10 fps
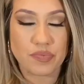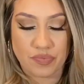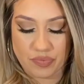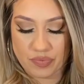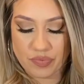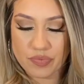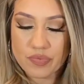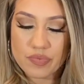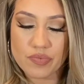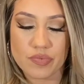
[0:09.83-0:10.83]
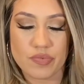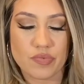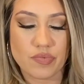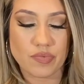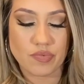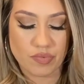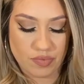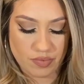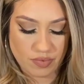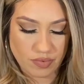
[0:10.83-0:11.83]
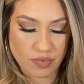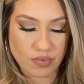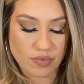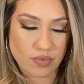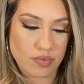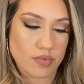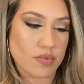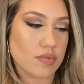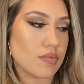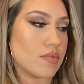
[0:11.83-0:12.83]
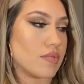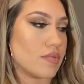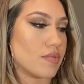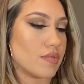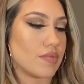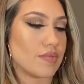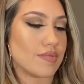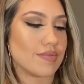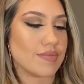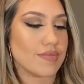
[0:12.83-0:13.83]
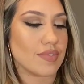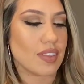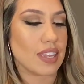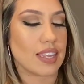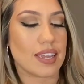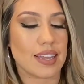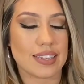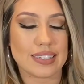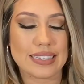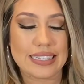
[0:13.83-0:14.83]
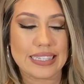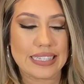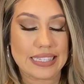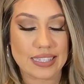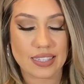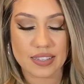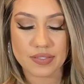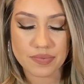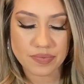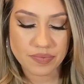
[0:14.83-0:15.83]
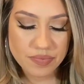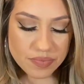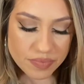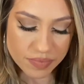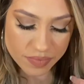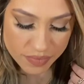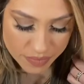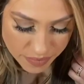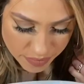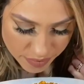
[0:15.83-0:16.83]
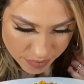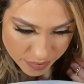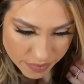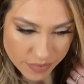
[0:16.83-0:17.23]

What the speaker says: This person isn't speaking.